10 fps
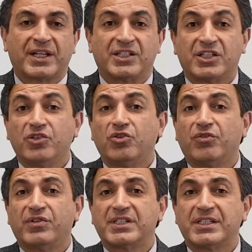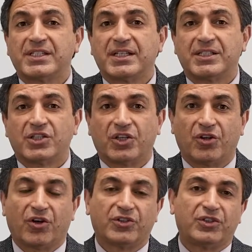and center of resistance in
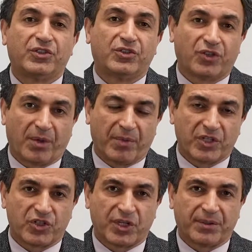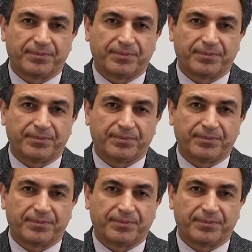other dimension.